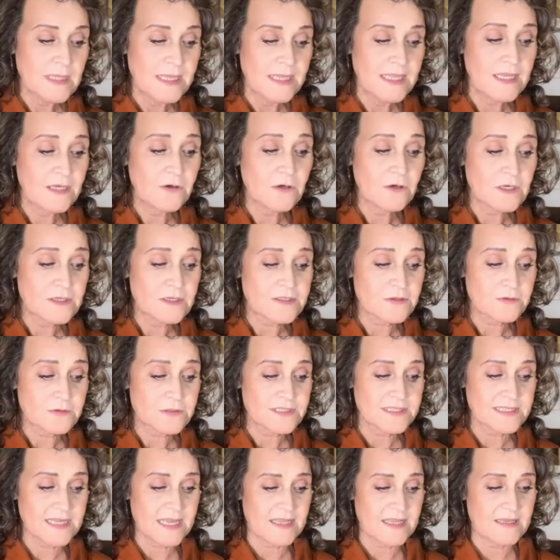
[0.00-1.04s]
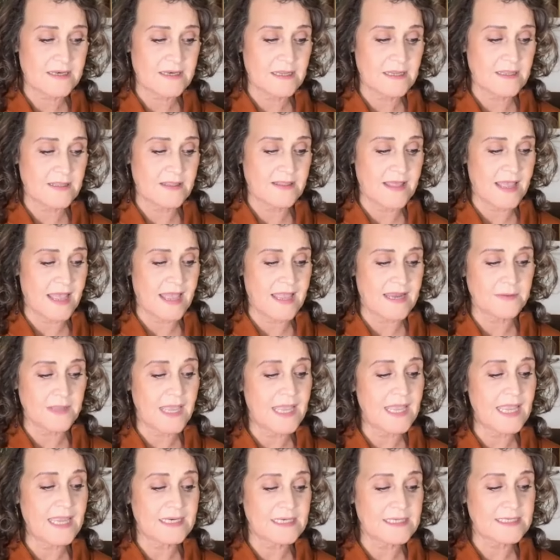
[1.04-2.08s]
It also said that
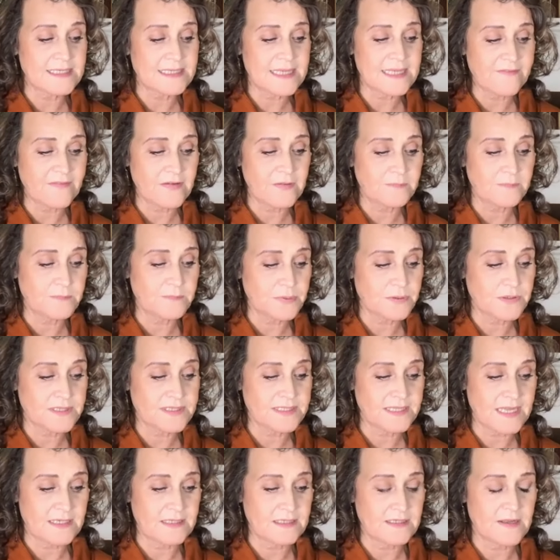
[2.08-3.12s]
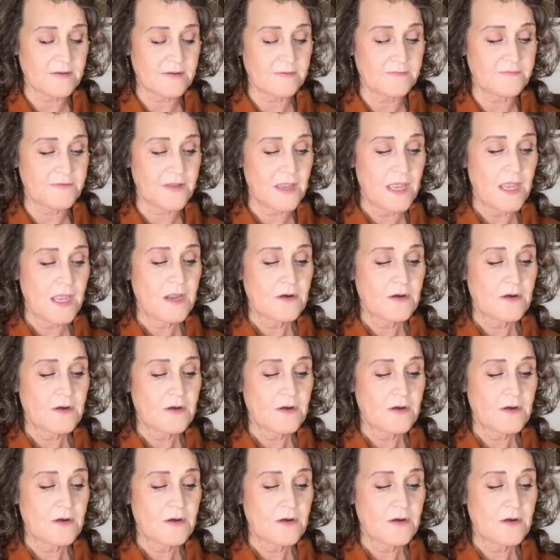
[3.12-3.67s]
87% of